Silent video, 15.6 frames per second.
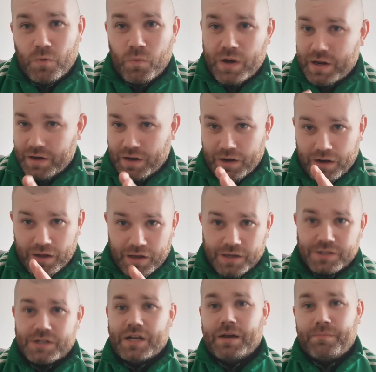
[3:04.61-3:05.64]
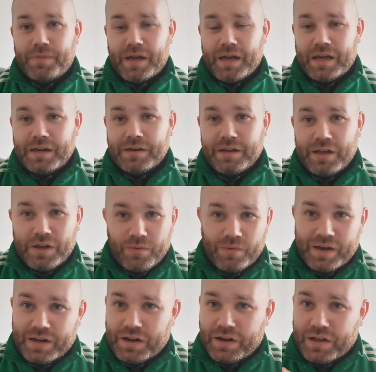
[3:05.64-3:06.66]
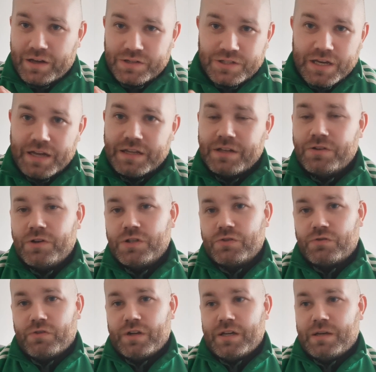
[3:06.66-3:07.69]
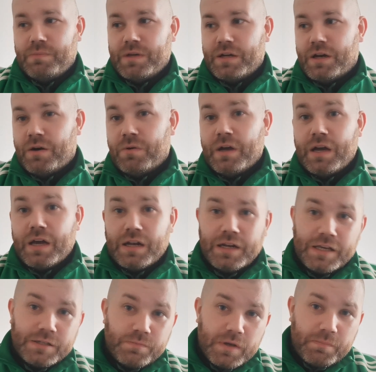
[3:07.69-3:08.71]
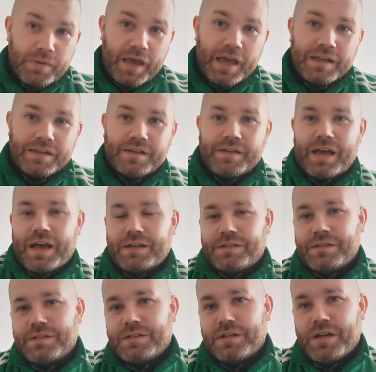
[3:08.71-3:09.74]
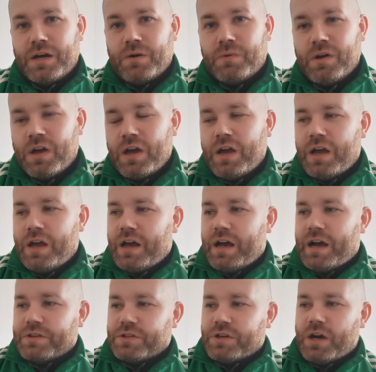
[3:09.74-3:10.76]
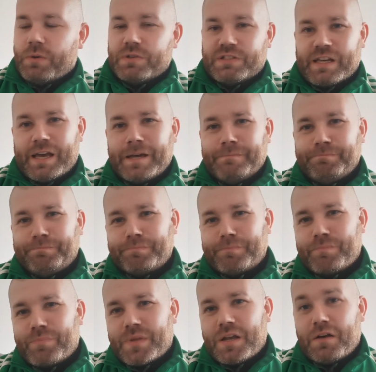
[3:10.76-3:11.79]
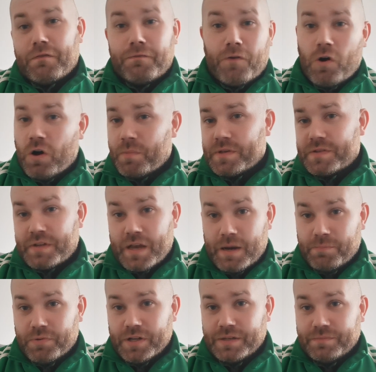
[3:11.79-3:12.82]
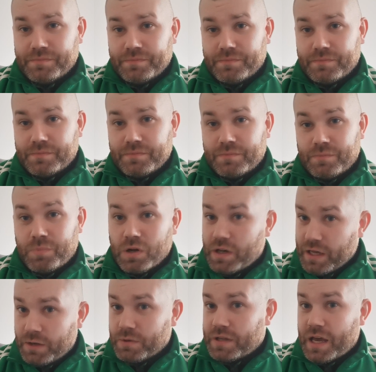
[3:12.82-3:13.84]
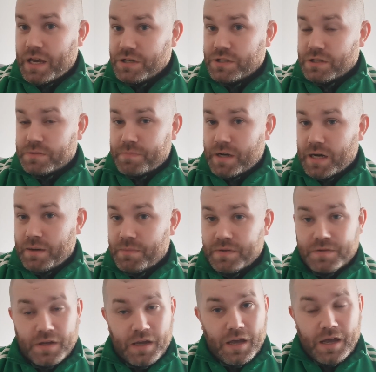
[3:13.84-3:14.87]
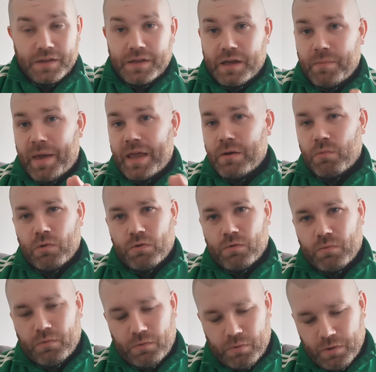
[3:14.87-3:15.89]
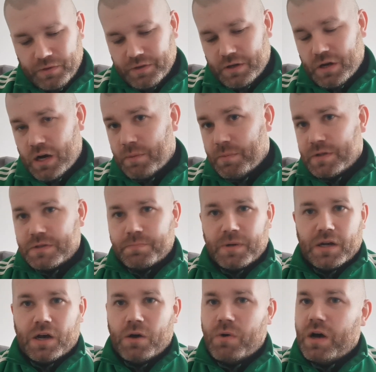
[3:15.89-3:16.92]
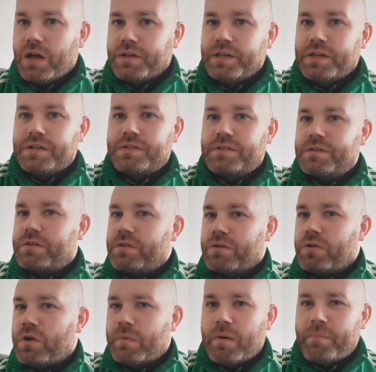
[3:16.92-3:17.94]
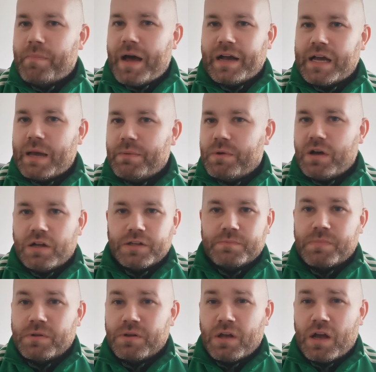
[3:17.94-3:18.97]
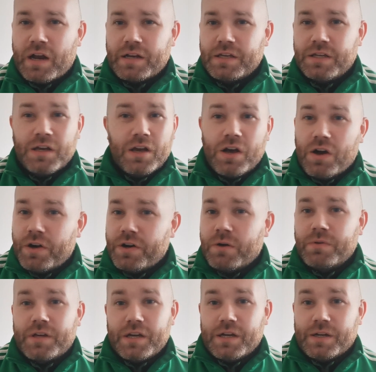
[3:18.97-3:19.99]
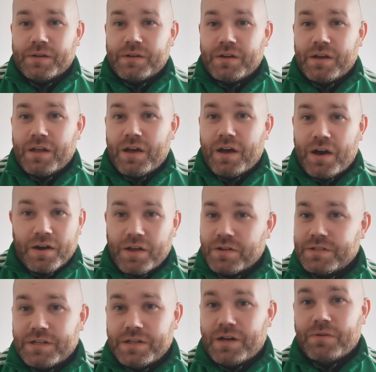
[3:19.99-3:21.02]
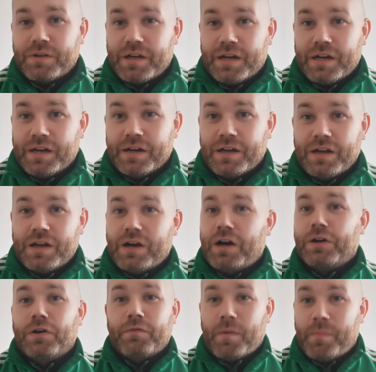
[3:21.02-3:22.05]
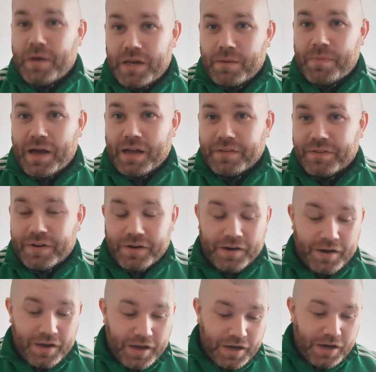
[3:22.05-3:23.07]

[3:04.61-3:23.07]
We had a lot of champagne. We had a lot of jelly and ice cream, you know. At least we paid the taxes, you know. As you always say, form is temporary, but liquidation is permanent. They may quote in the comments below all this coming back at me, all this malarkey. I don't care. I honestly don't care. I love a bit of banter.